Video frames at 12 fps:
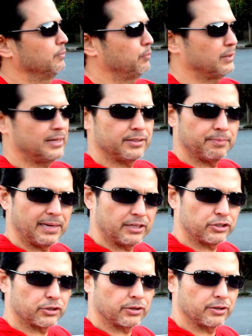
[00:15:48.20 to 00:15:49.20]
please make
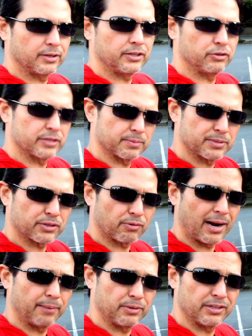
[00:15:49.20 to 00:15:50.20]
sure you
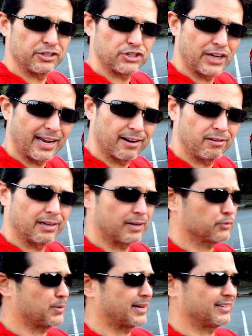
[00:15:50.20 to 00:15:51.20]
subscribe to the channel.
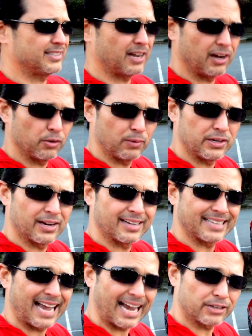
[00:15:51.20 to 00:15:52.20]
Helps me out a ton when you
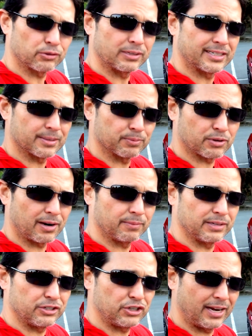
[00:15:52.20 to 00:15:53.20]
guys actually
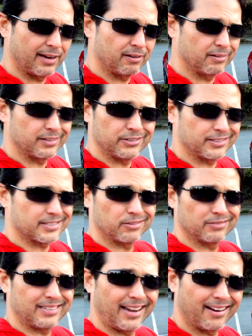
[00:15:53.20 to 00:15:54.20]
subscribe to the channel and you just
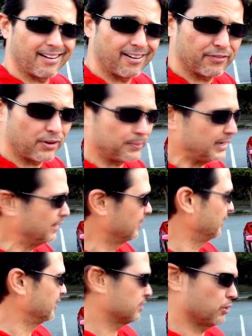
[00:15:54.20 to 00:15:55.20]
don't take off on me.
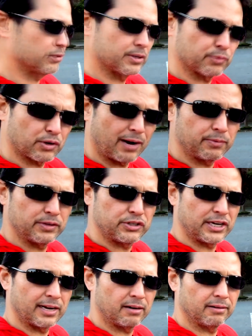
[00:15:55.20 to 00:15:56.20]
So subscribe to the
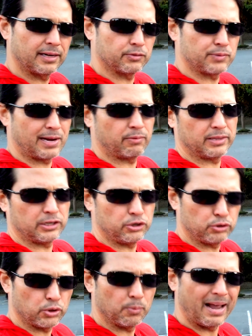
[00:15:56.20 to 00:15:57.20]
channel, helps me out with the
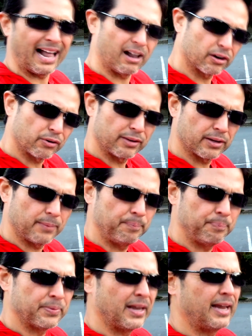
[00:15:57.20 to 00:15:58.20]
YouTube
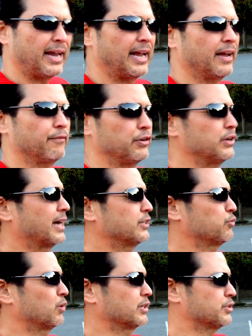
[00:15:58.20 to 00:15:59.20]
algorithm. And for you guys
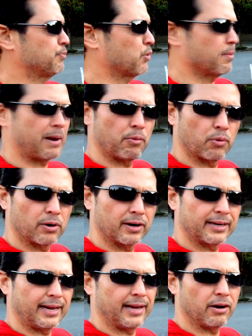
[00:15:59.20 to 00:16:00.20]
who want to support my work
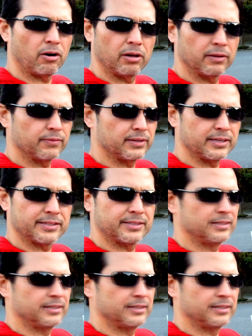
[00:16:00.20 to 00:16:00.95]
and all of this